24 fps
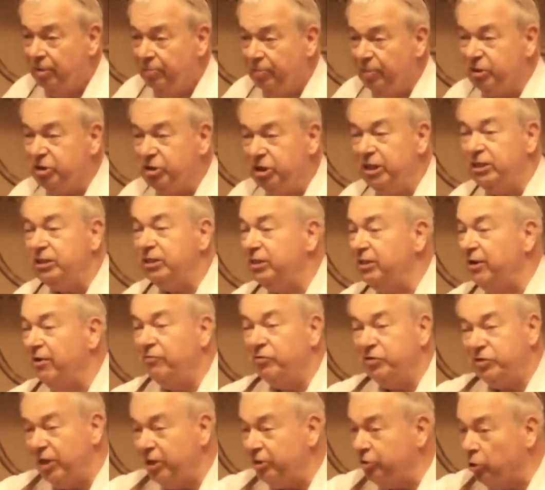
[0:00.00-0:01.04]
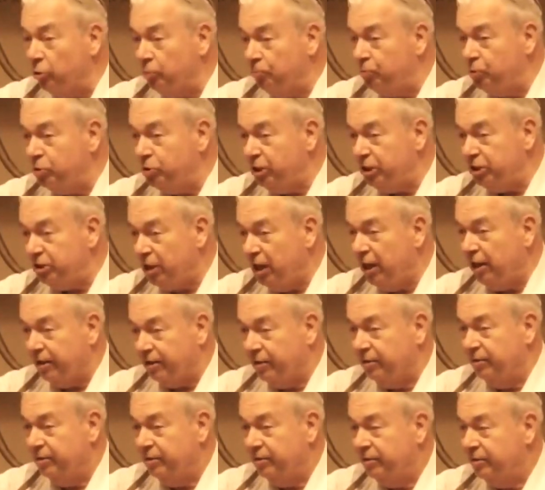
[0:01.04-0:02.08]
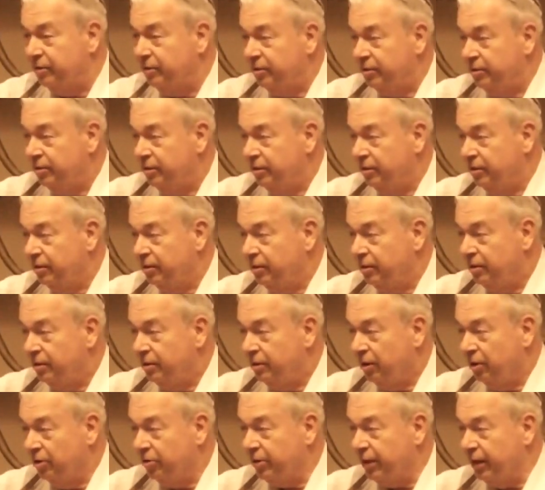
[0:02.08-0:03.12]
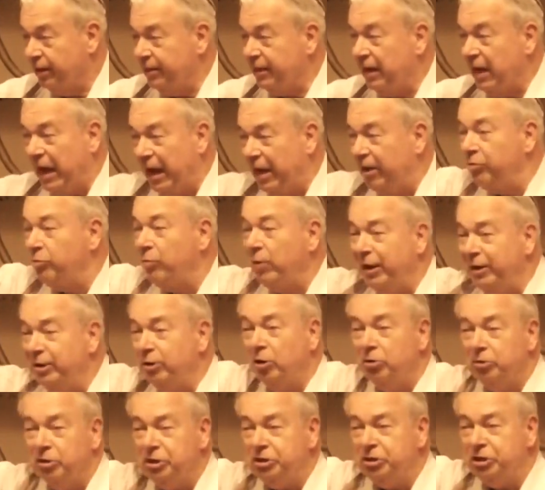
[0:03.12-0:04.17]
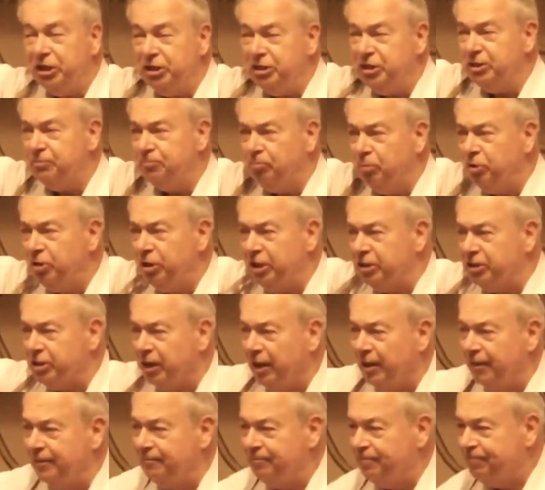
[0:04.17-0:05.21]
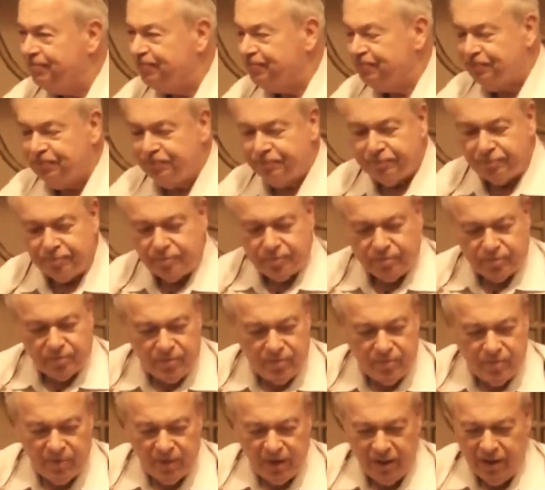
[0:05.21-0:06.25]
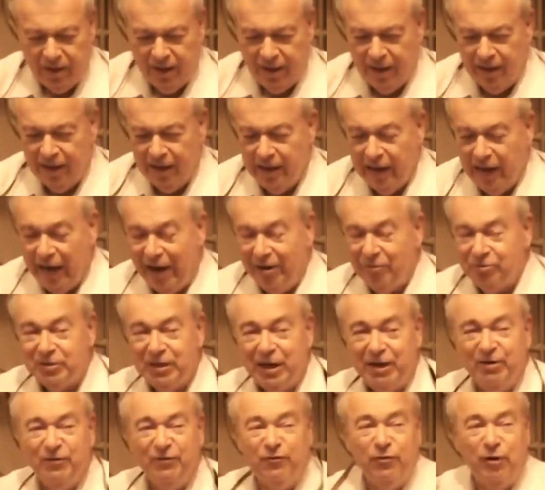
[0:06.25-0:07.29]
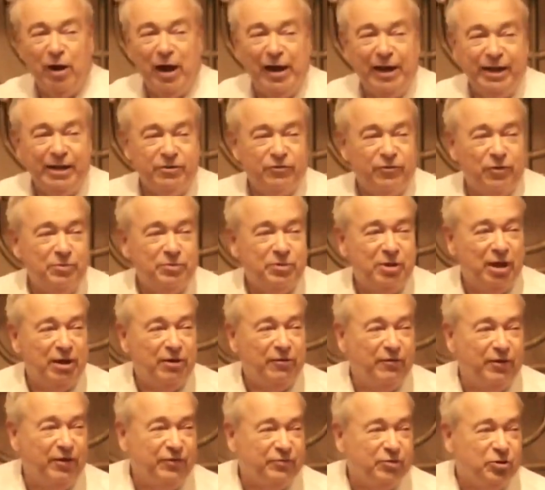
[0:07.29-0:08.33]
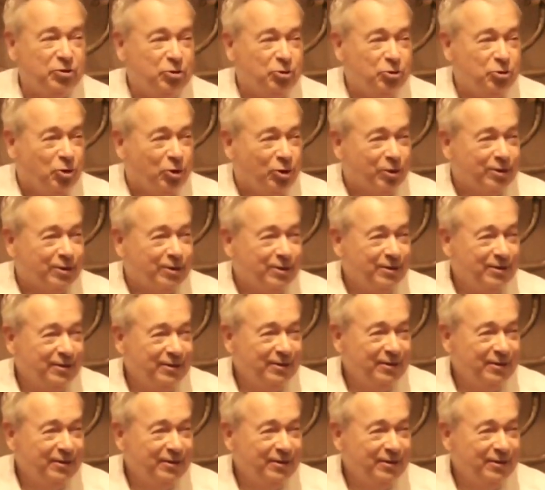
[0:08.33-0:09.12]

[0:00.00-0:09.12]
But Jesus never said, don't put these on. Okay, now how do I know that Jesus put these on? I was on a flight from Tel Aviv to New York.